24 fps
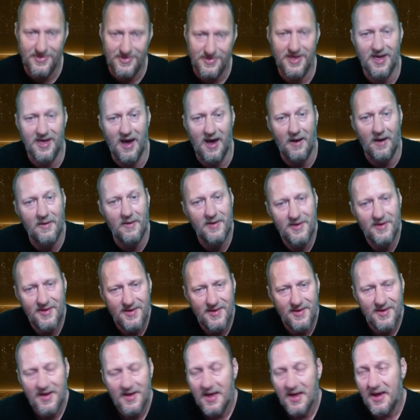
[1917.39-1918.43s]
Yeah.
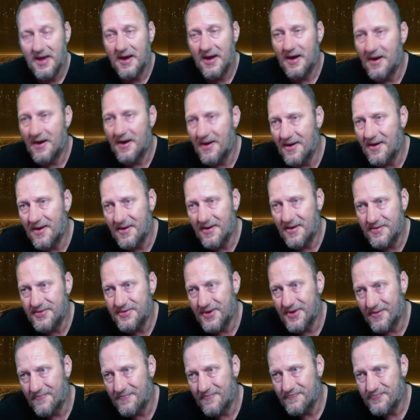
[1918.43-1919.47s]

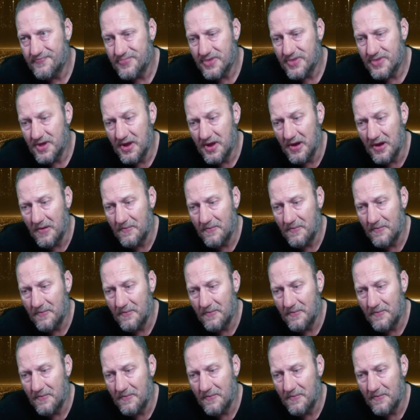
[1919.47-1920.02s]
So, you know,